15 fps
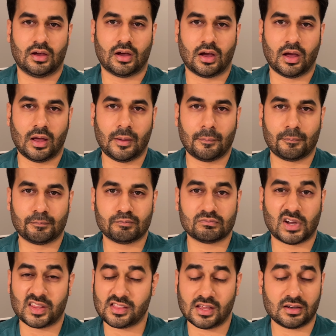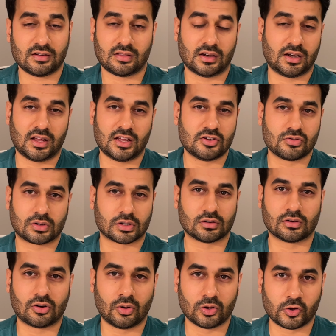By the end of the day, you can
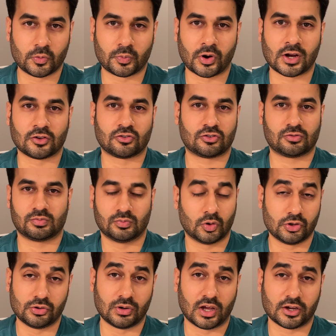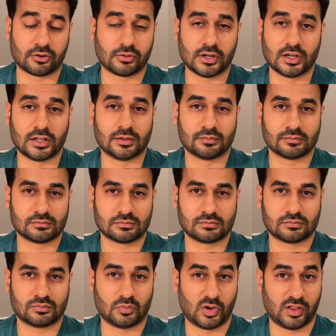call your branch what you like, really,
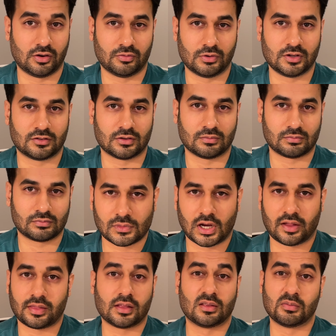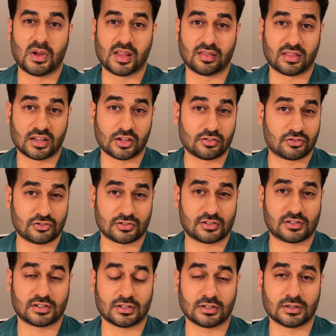within reason. I think the main thing is just
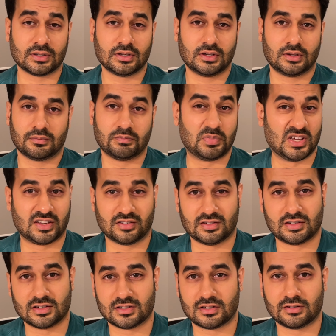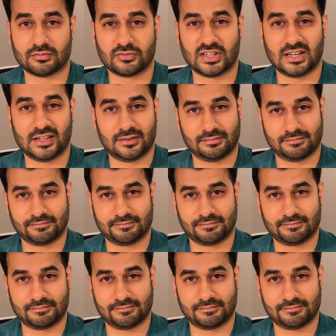to be consistent, really.